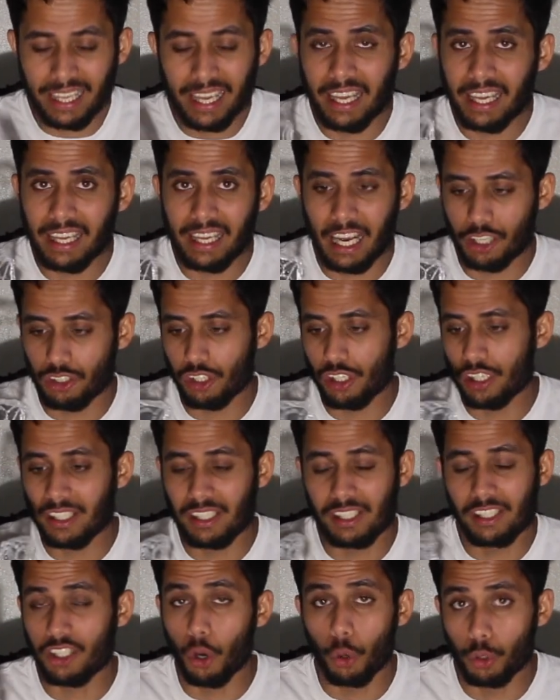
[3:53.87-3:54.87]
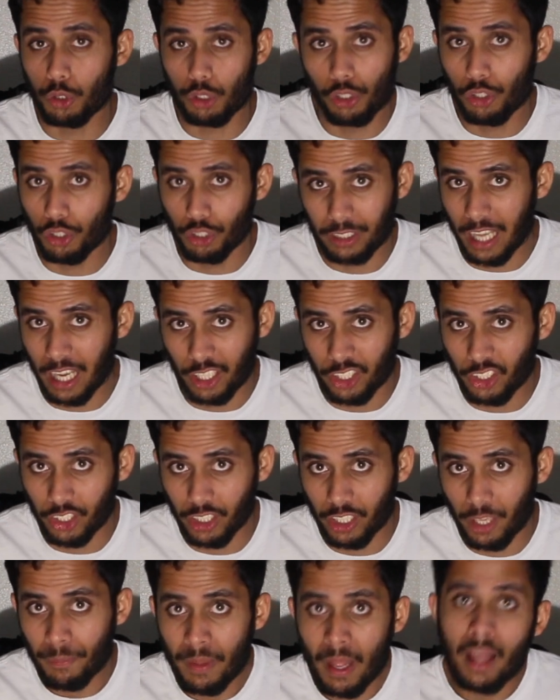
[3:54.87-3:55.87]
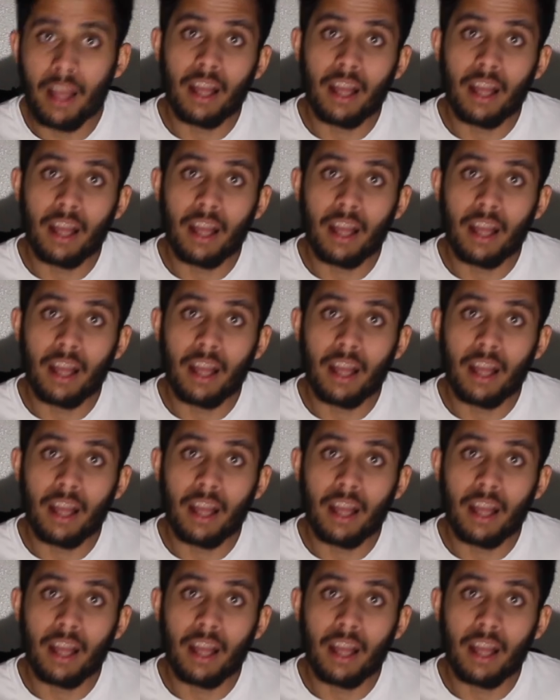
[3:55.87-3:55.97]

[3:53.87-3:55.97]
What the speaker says: they actually don't look that good.